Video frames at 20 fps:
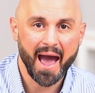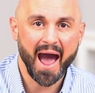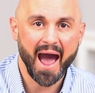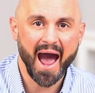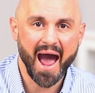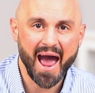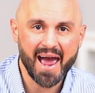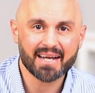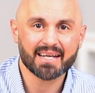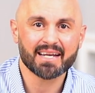
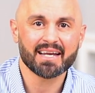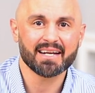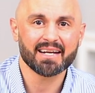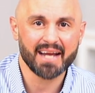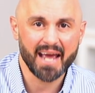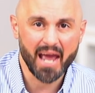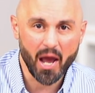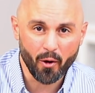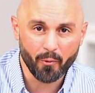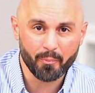I can
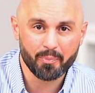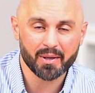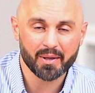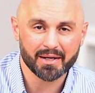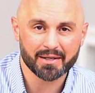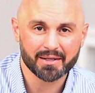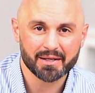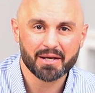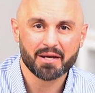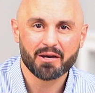help
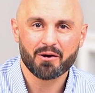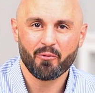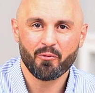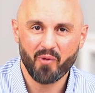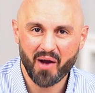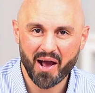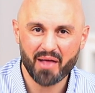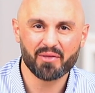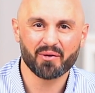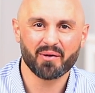it
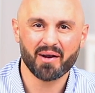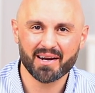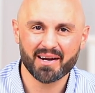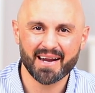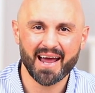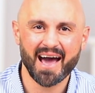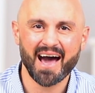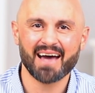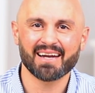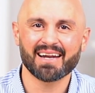whether or
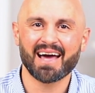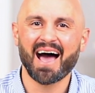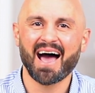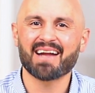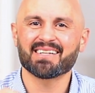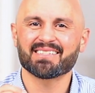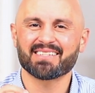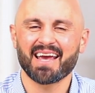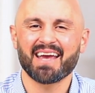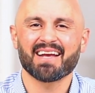not
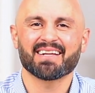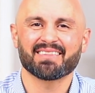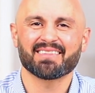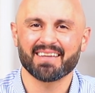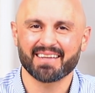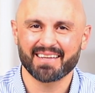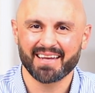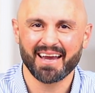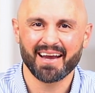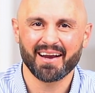I take
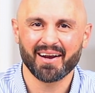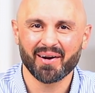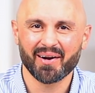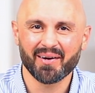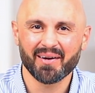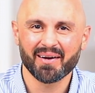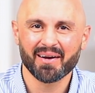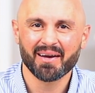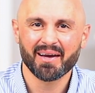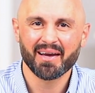the
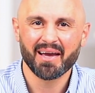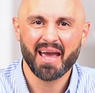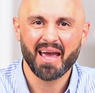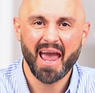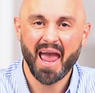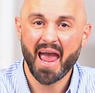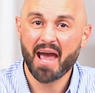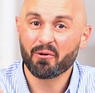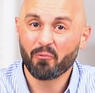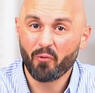care
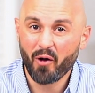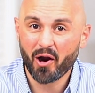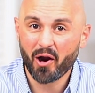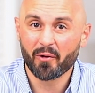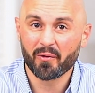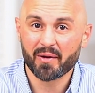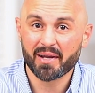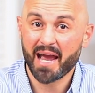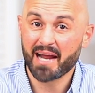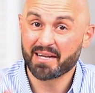and
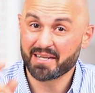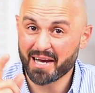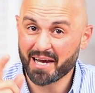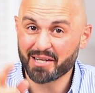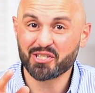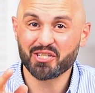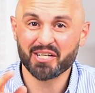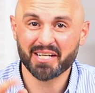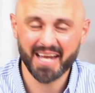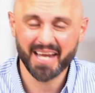worry. And
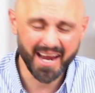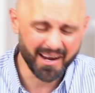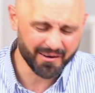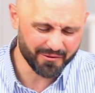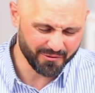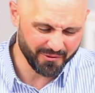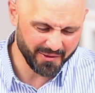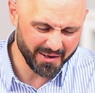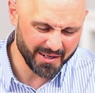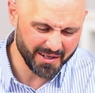yes, you
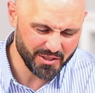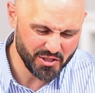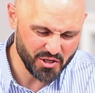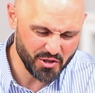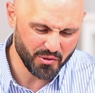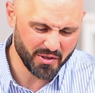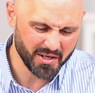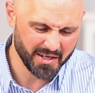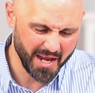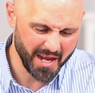can, friend.
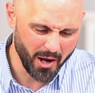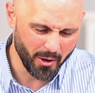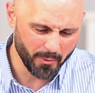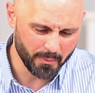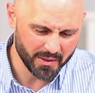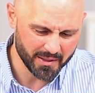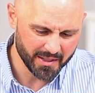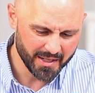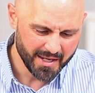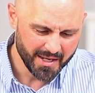You can
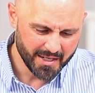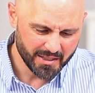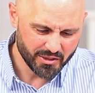help it.